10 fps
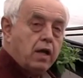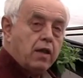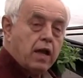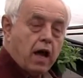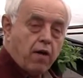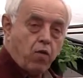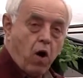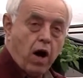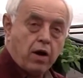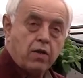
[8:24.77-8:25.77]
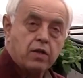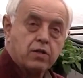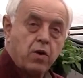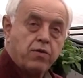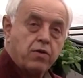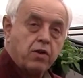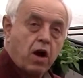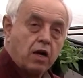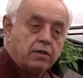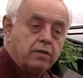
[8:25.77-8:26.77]
of water that's going through the
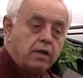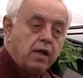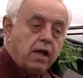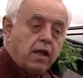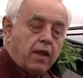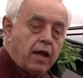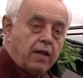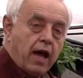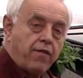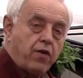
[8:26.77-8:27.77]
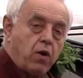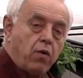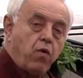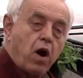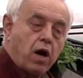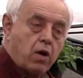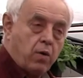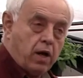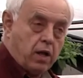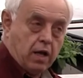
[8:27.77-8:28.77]
garden, then that furrow of water
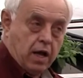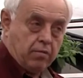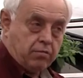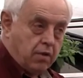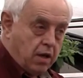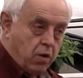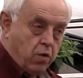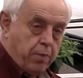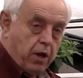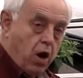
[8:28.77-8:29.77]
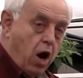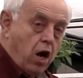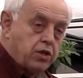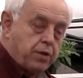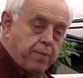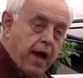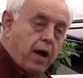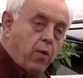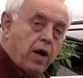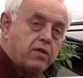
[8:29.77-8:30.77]
will be a large
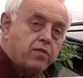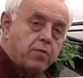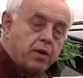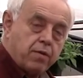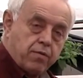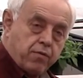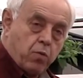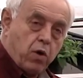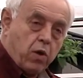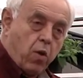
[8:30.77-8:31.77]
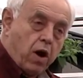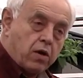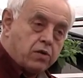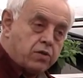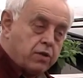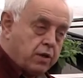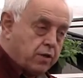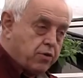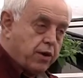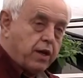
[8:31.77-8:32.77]
back a ways from where the water is
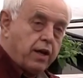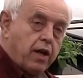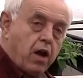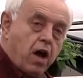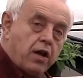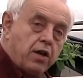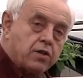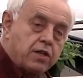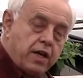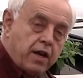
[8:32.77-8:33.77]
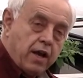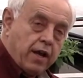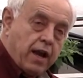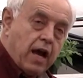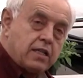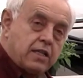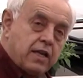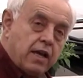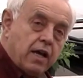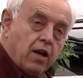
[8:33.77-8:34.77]
trickling along. You'll see a
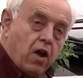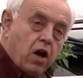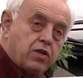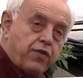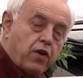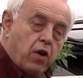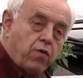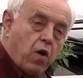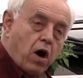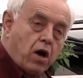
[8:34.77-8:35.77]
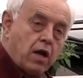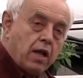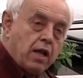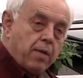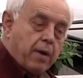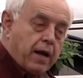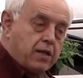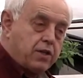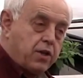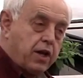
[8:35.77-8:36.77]
nice large furrow of water. But
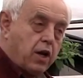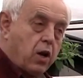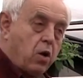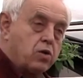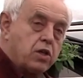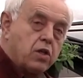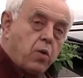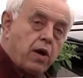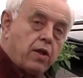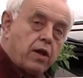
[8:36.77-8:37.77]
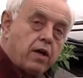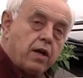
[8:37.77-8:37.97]
as you get close to where the